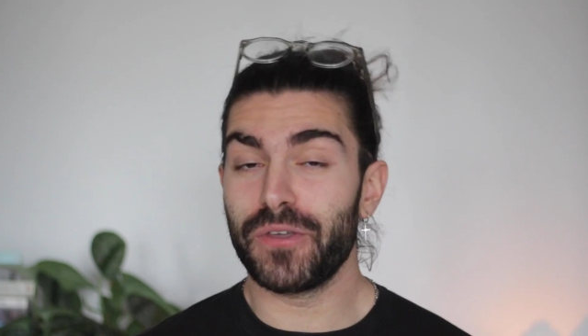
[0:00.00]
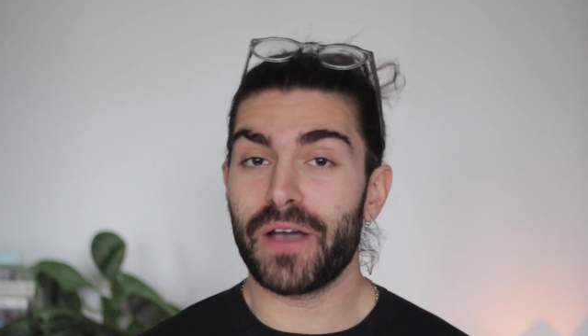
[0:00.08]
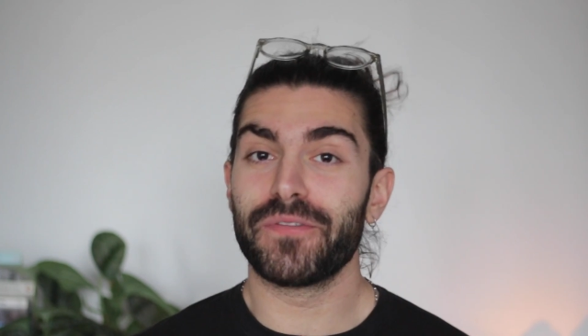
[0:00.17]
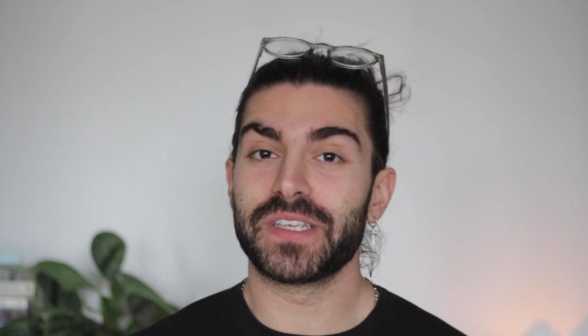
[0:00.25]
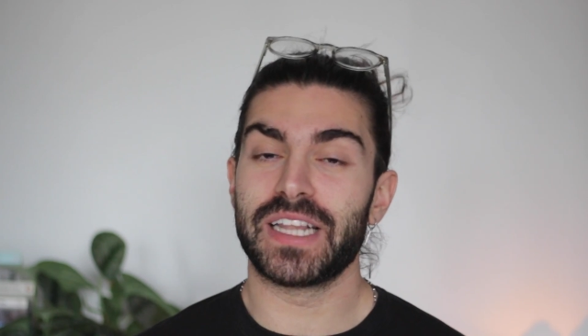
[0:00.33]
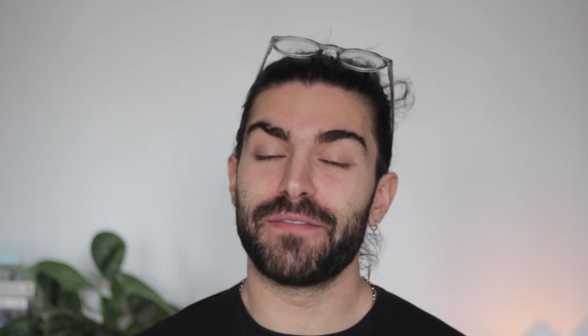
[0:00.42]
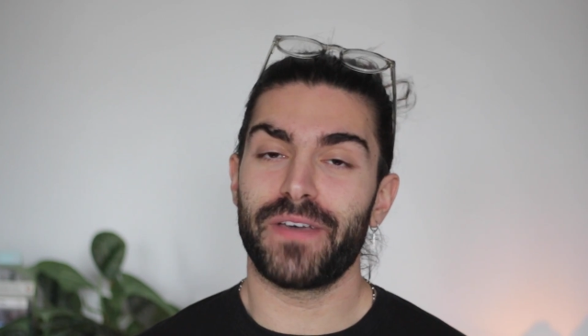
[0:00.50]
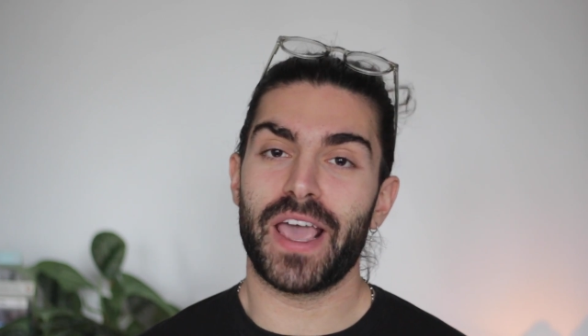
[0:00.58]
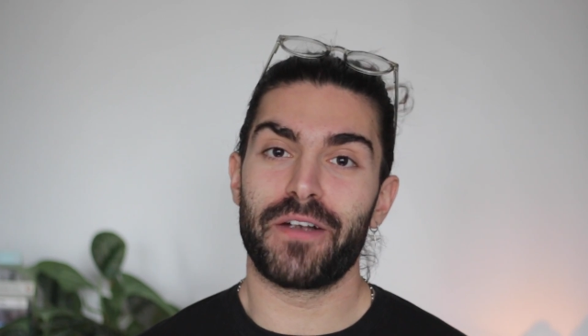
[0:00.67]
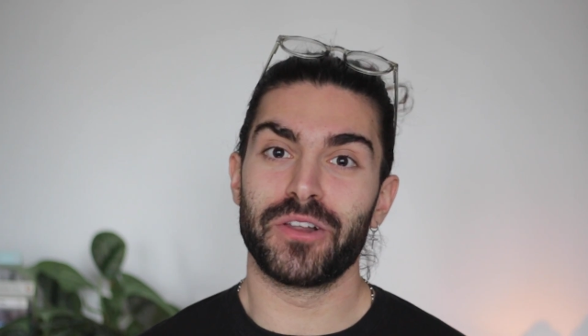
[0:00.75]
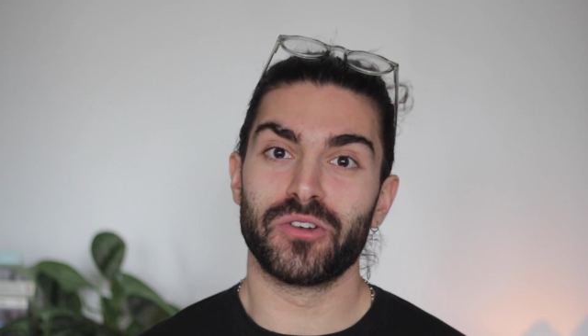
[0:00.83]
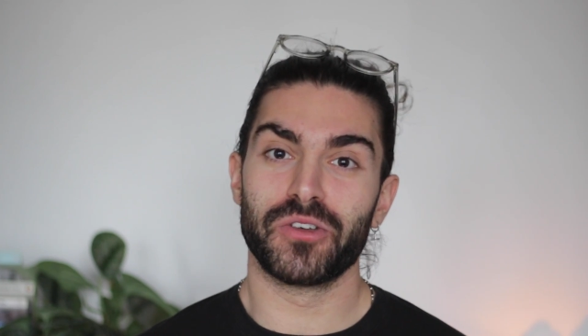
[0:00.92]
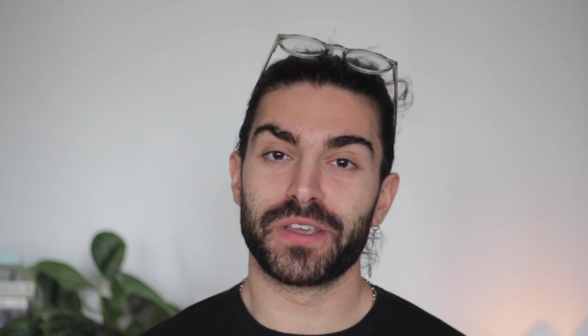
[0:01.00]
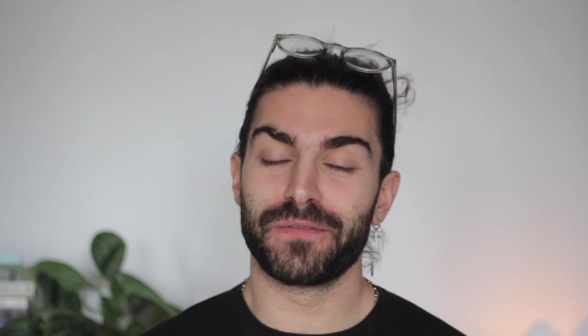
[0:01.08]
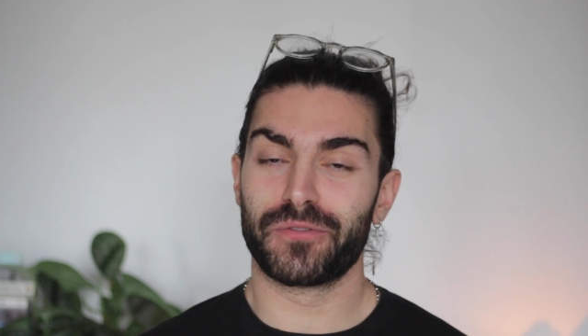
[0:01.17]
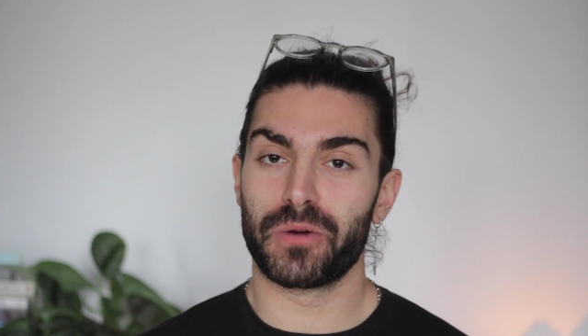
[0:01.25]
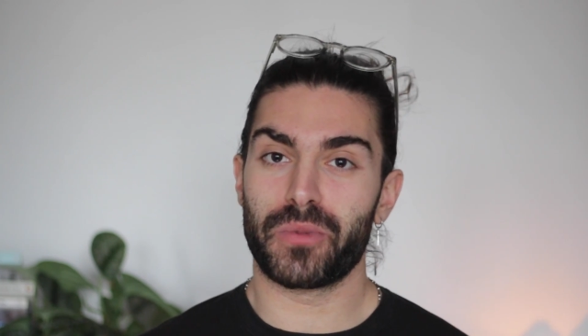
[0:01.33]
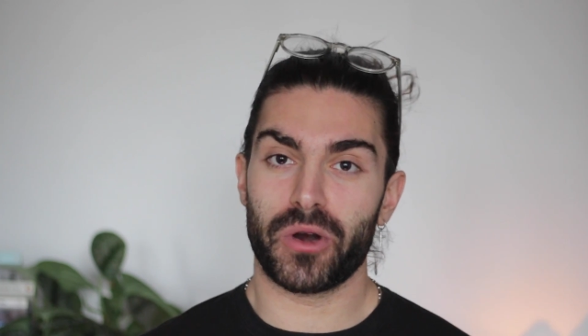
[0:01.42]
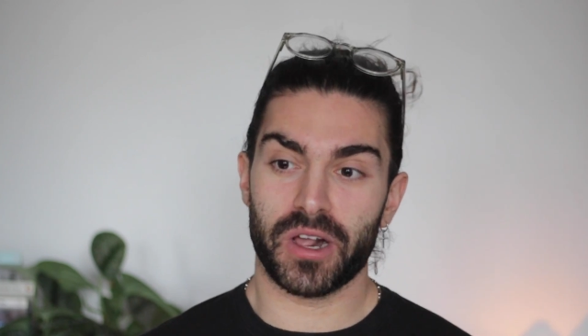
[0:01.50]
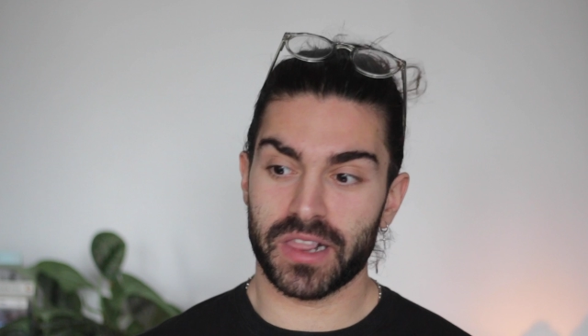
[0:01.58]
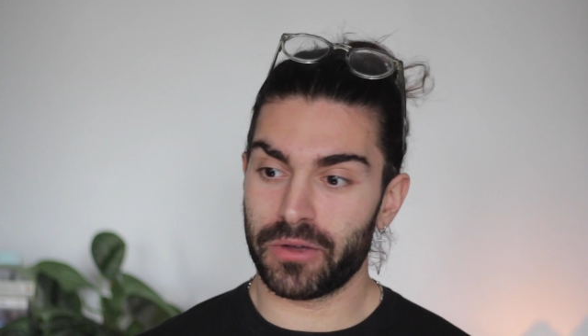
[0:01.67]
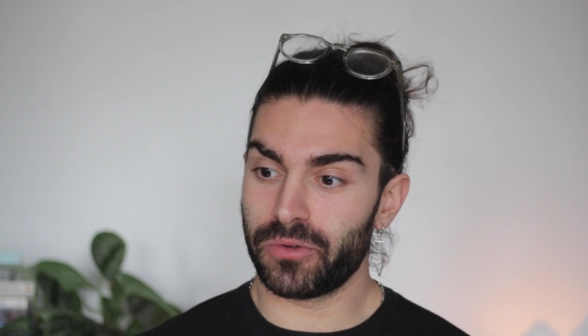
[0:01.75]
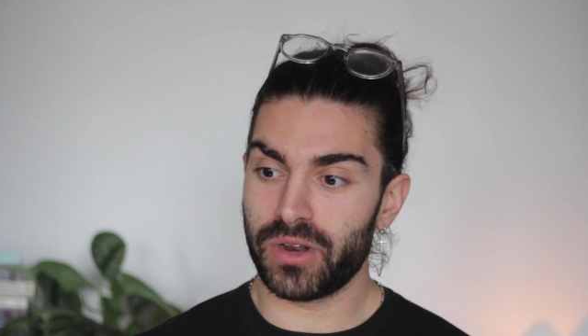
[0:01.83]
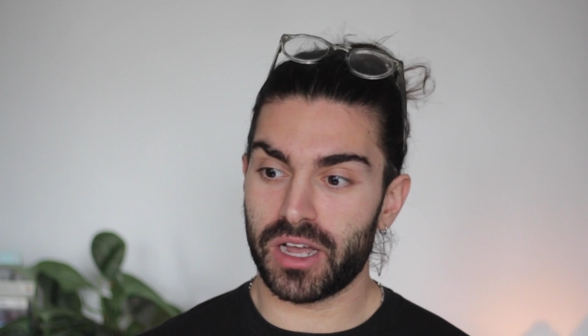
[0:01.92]
you have this length hair and you're looking for a
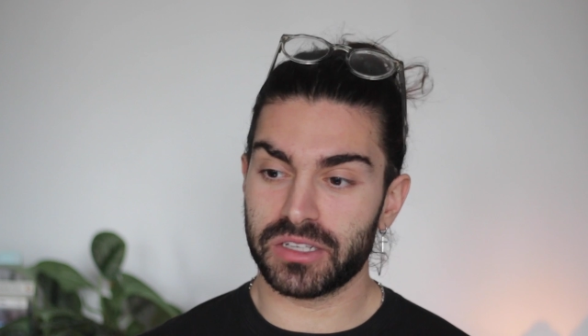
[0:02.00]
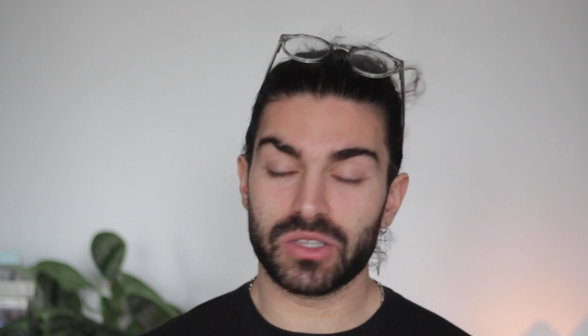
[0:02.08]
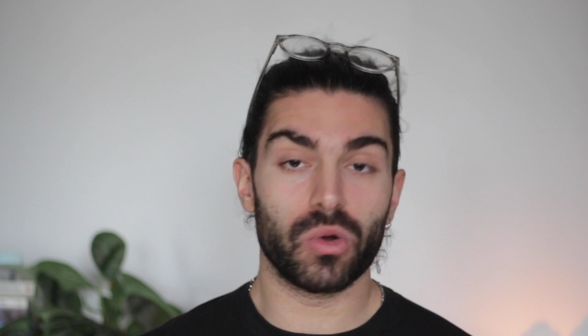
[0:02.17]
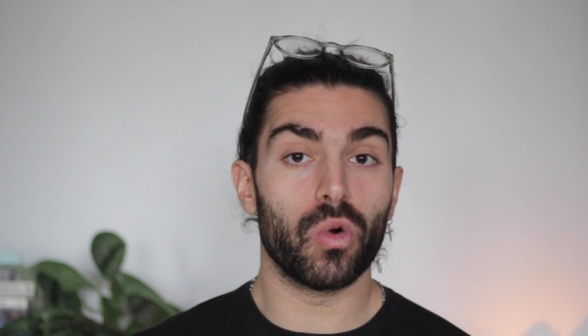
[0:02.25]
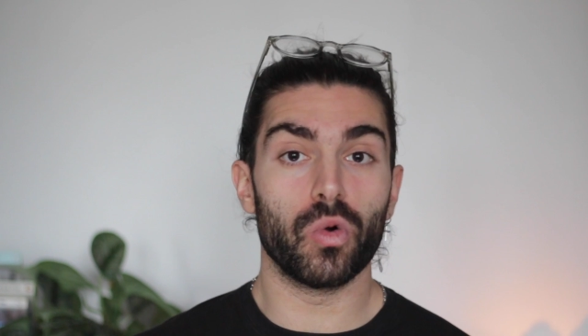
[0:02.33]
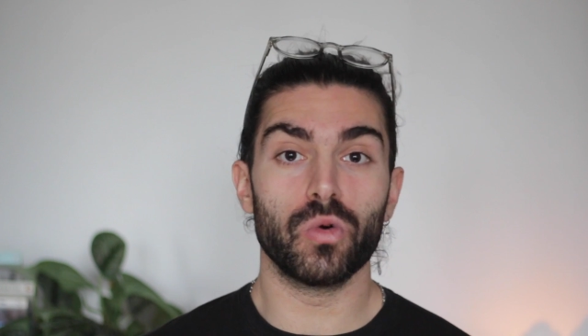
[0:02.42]
product that will last